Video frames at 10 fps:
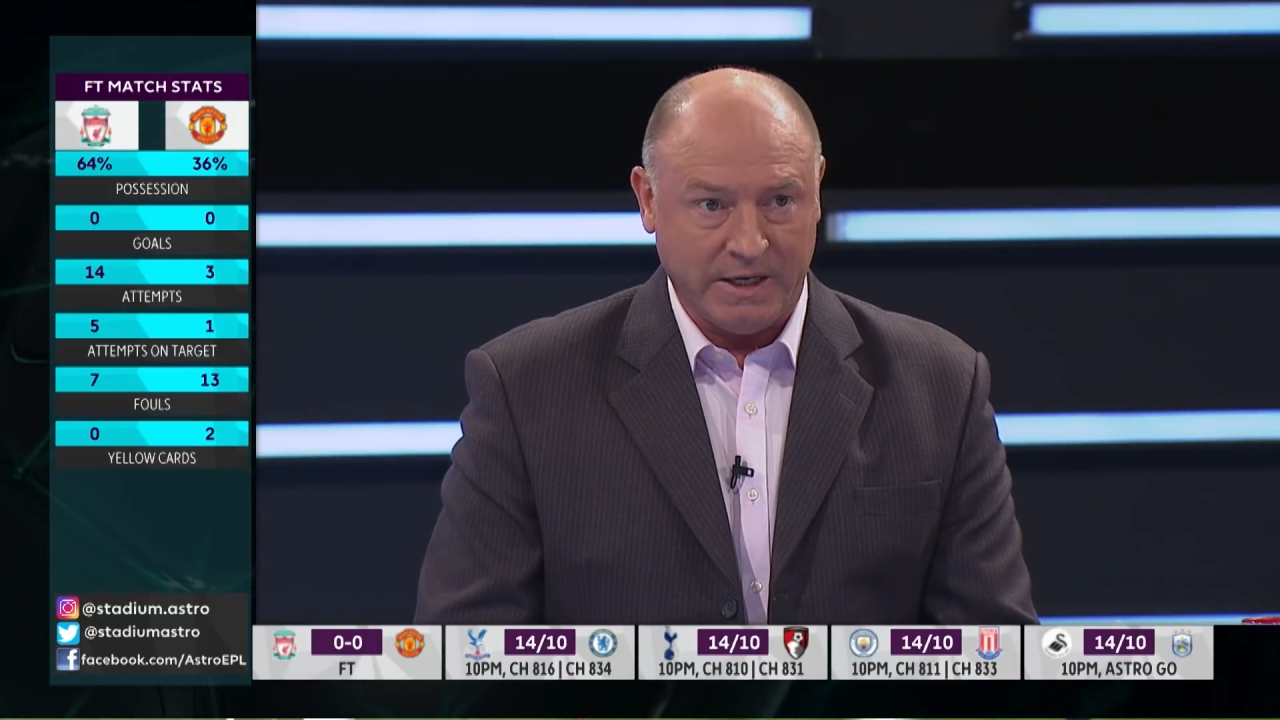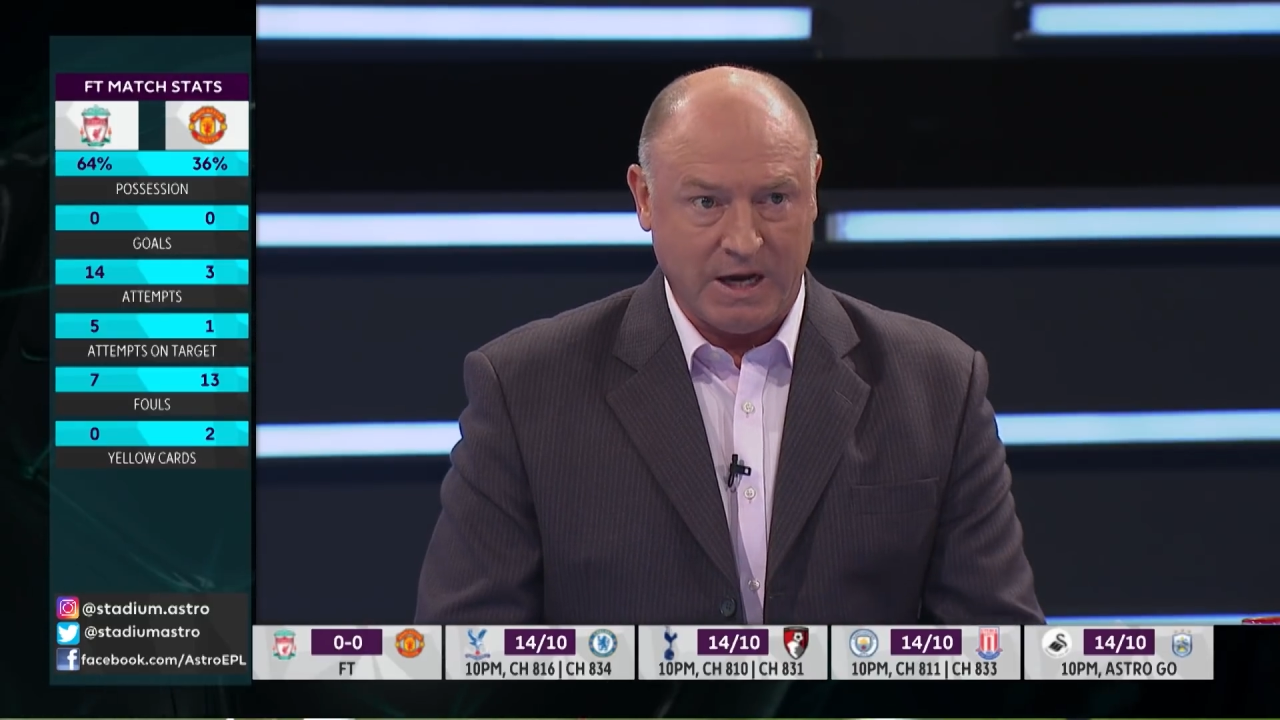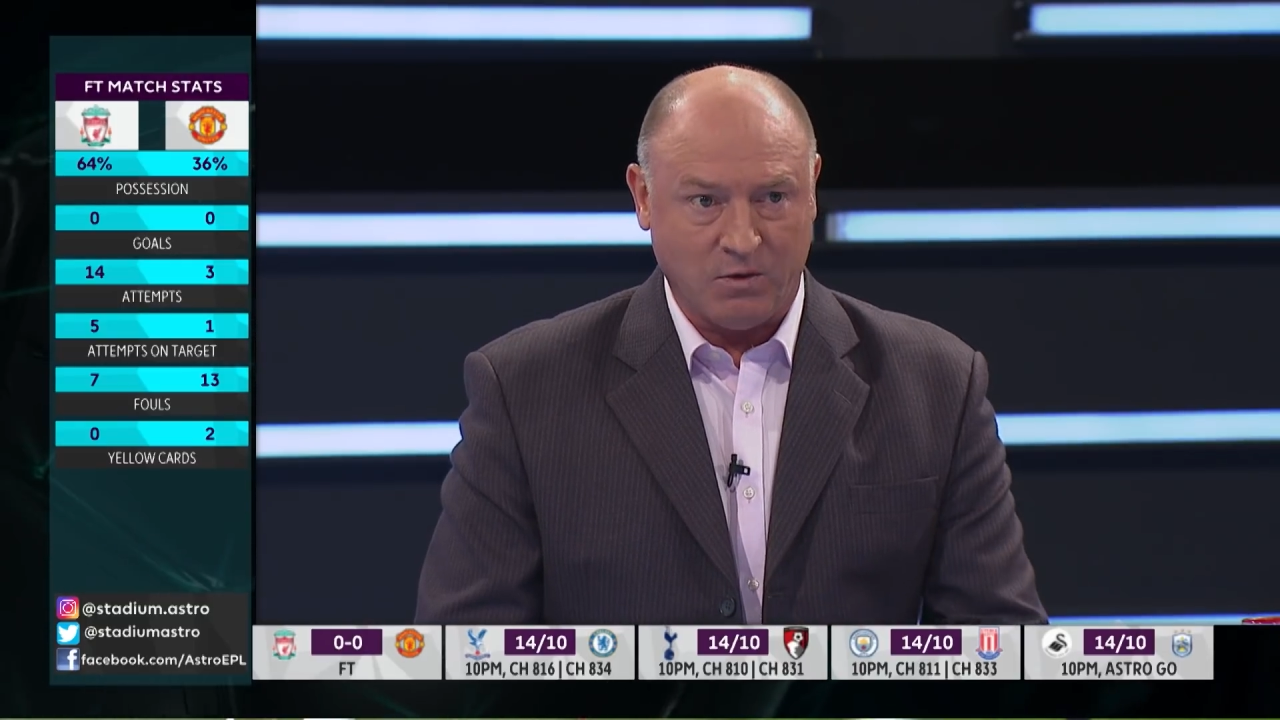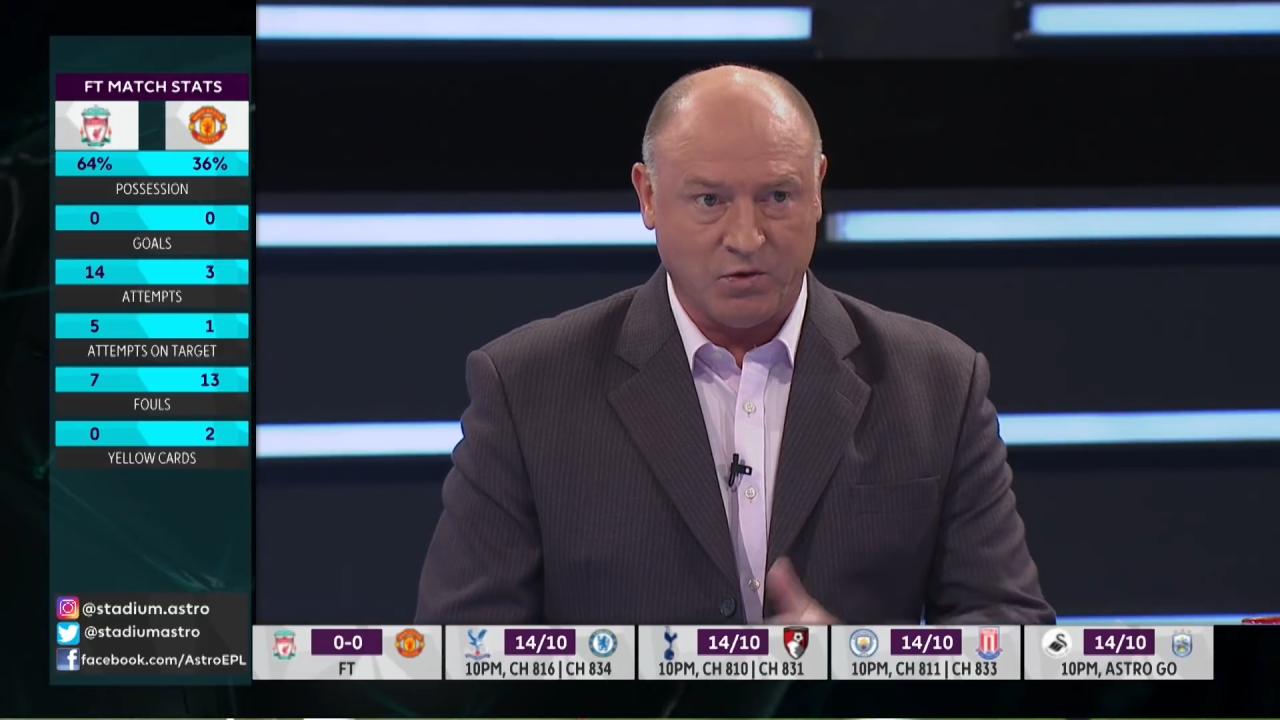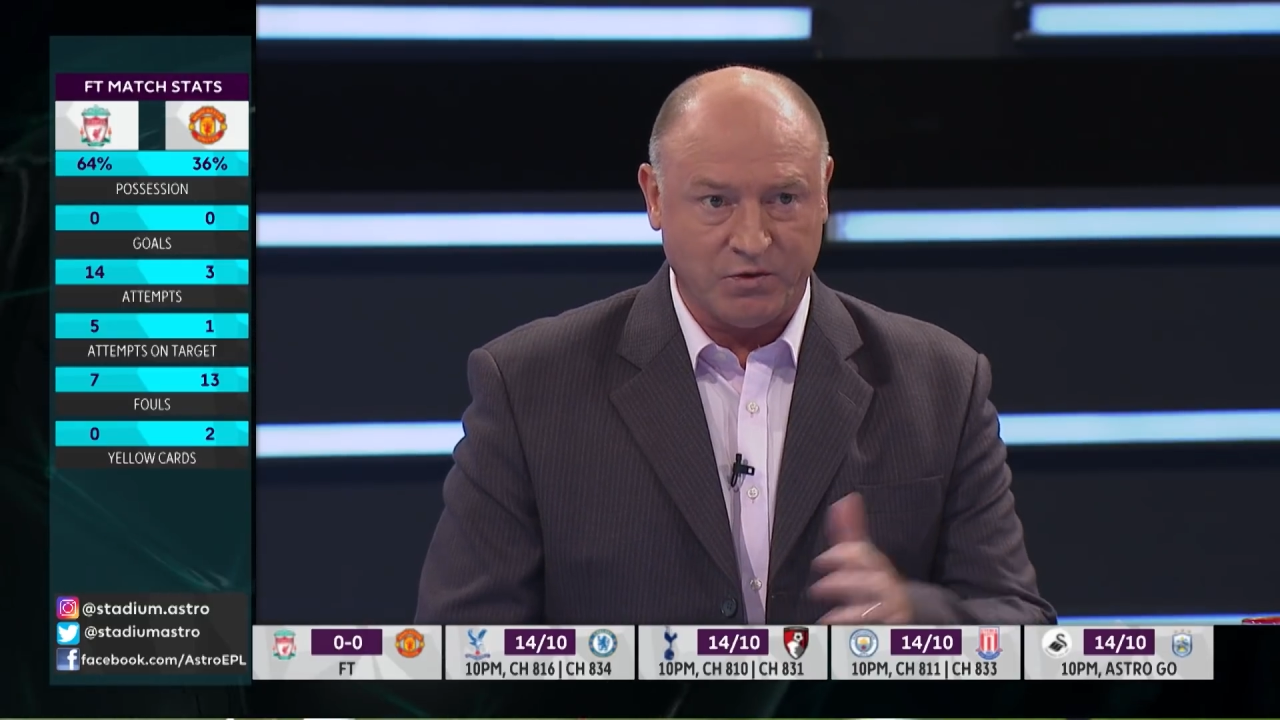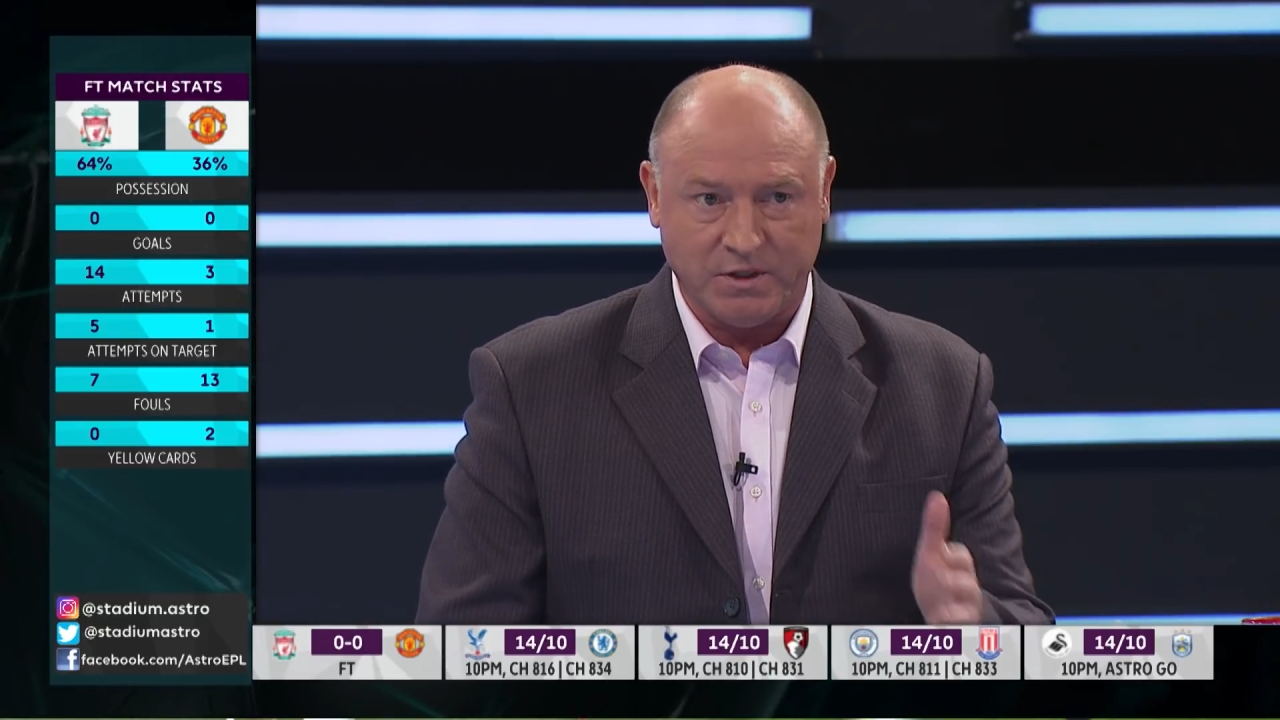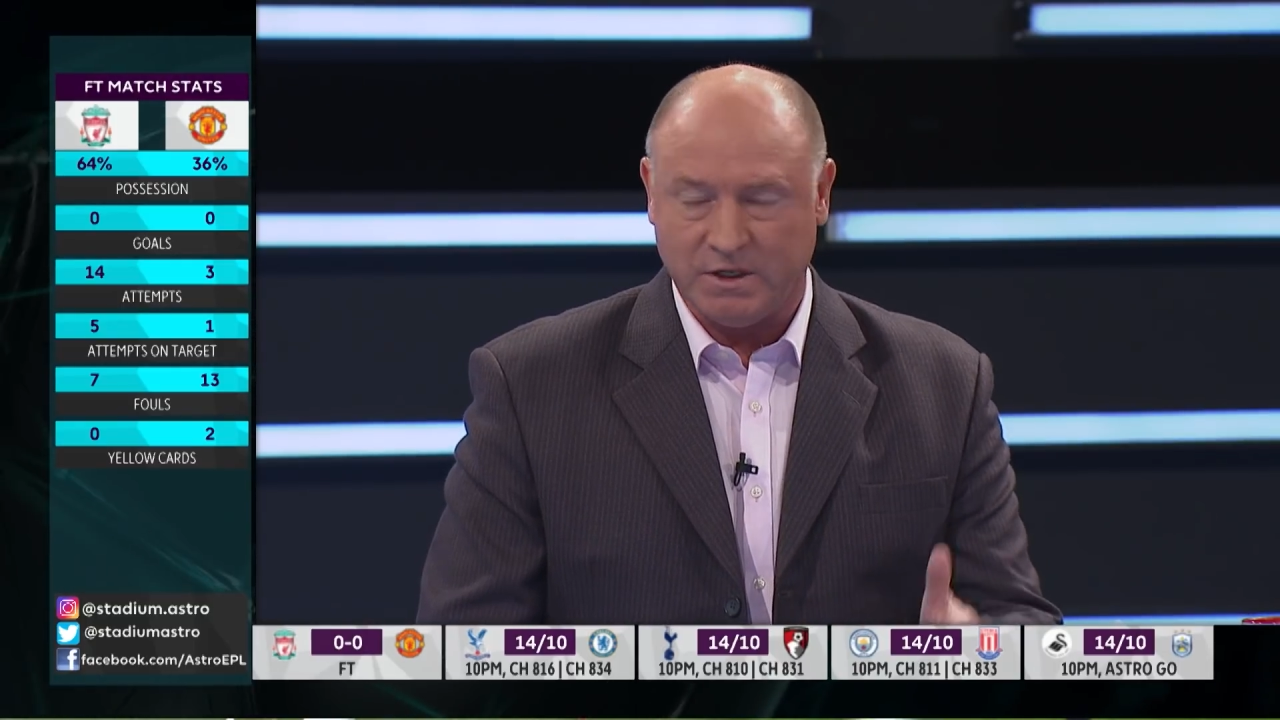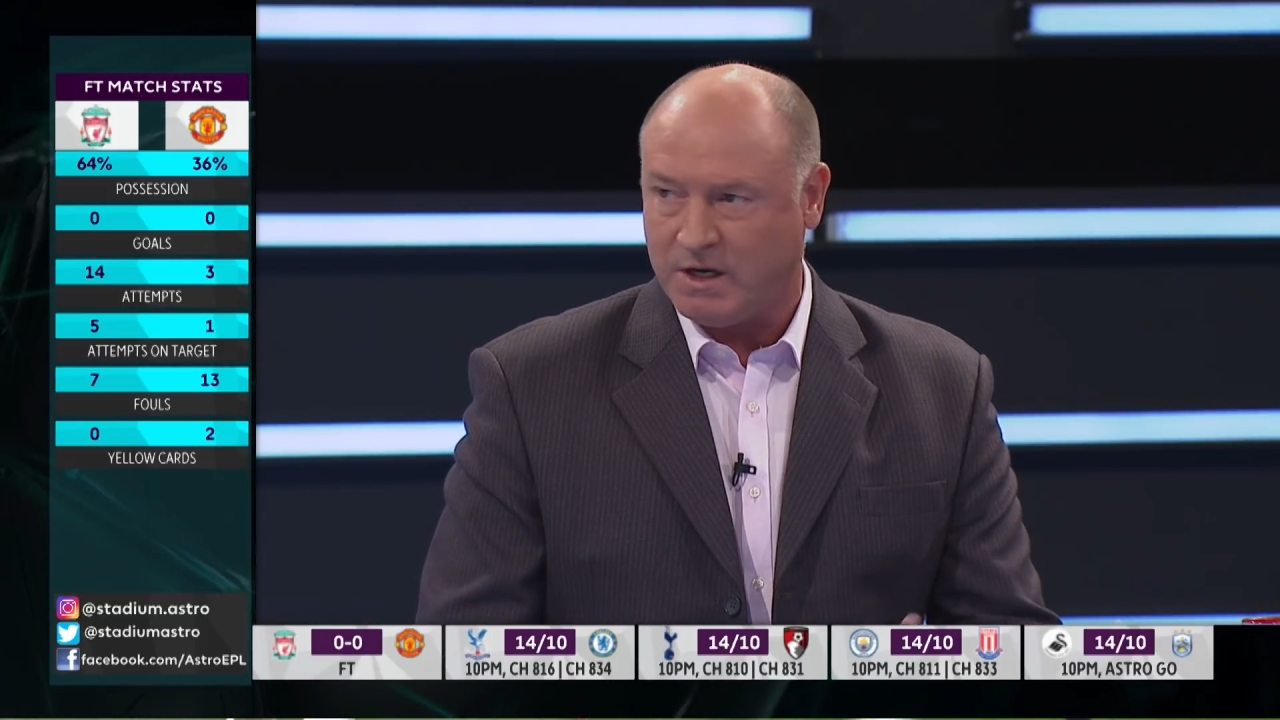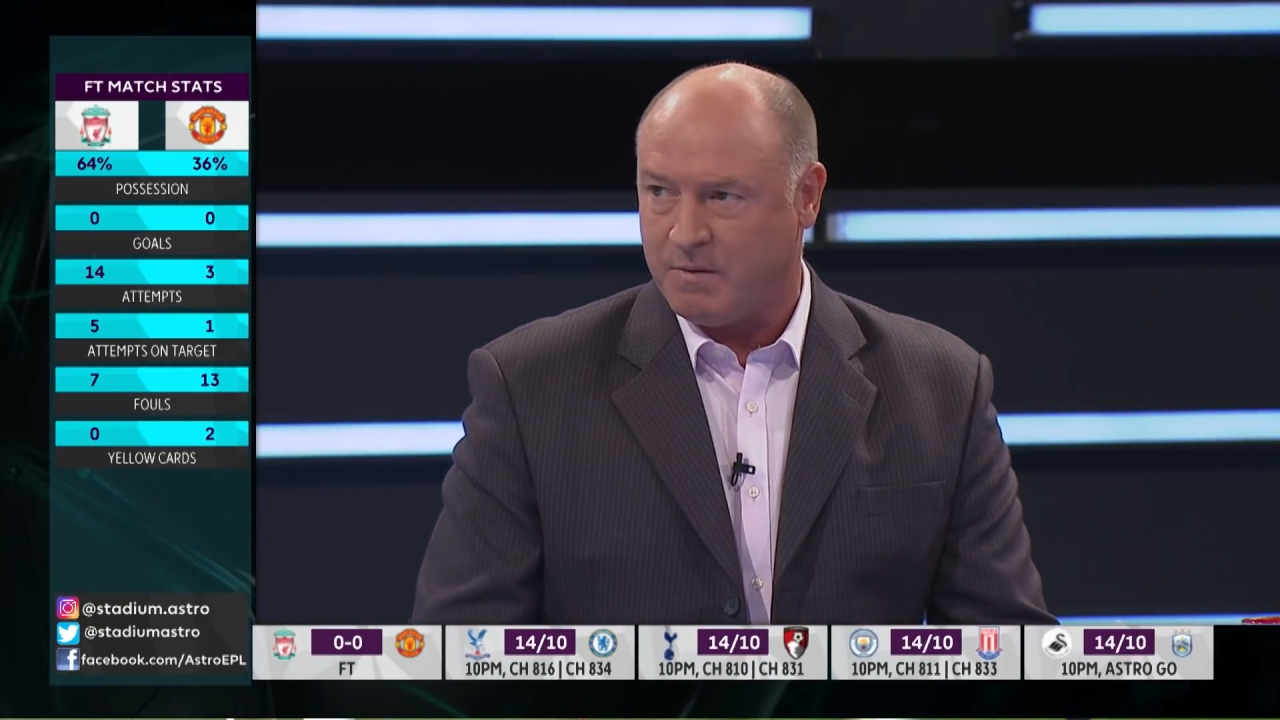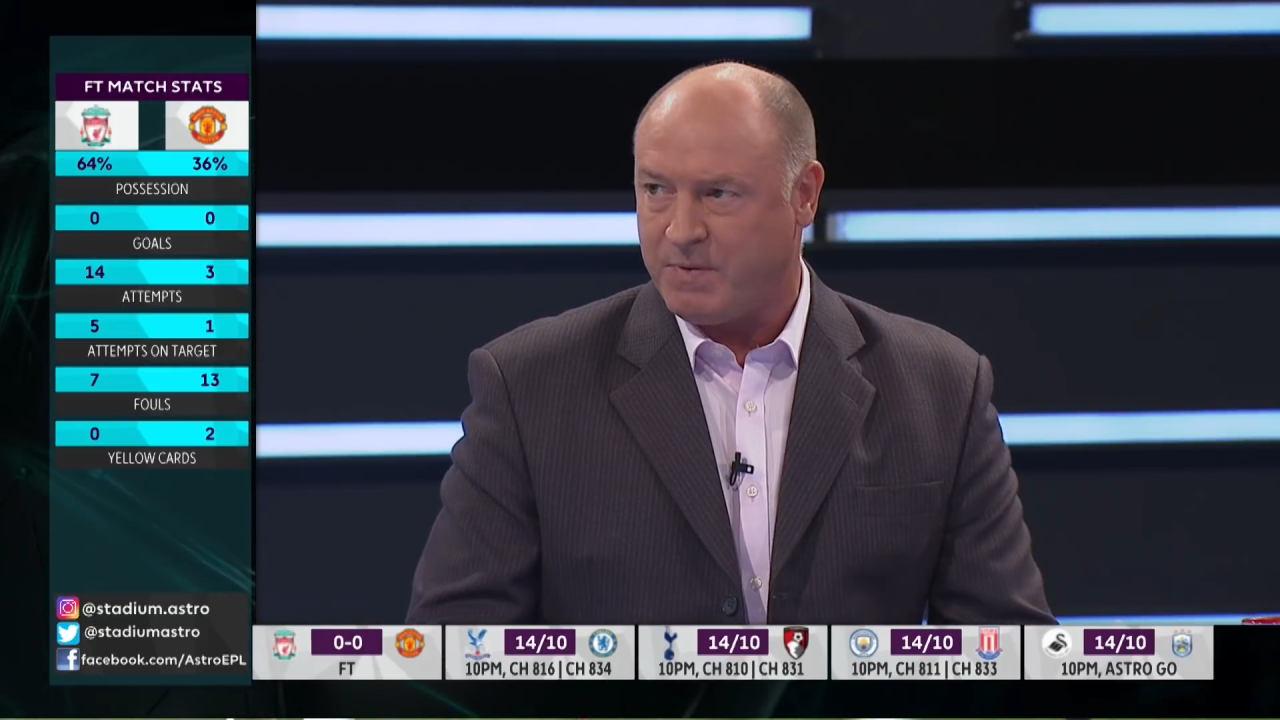and how good
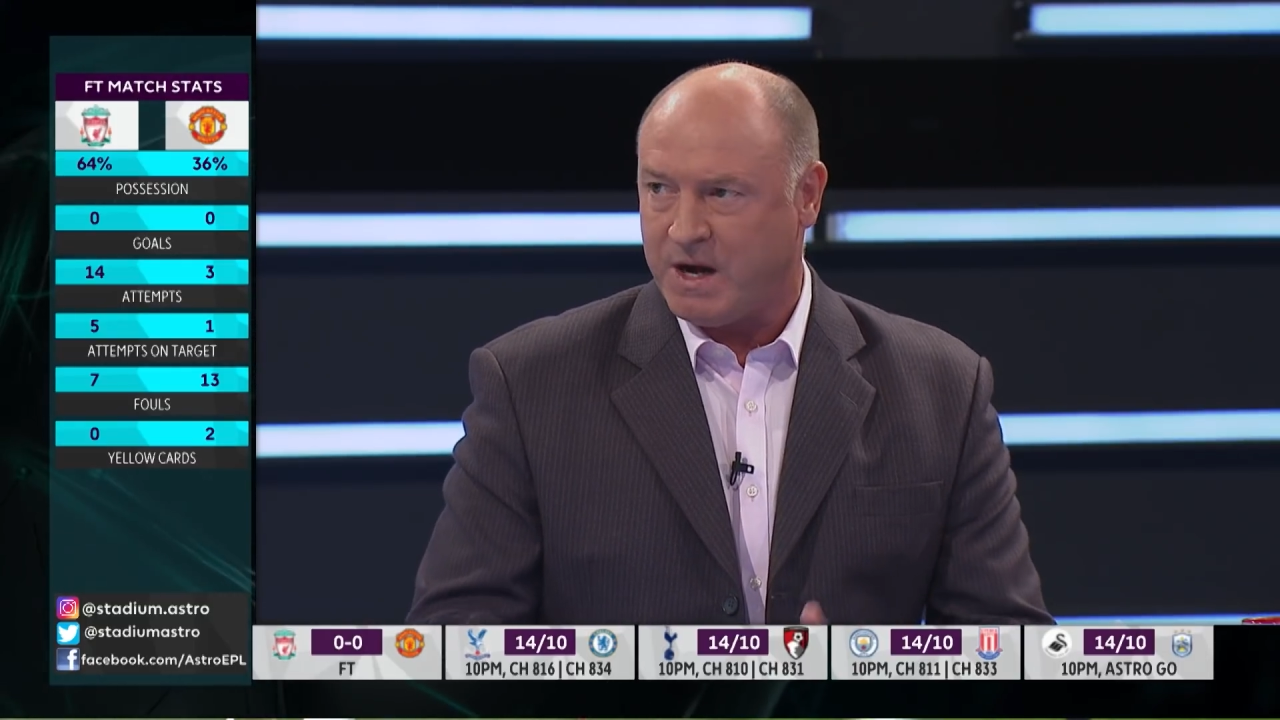they are and how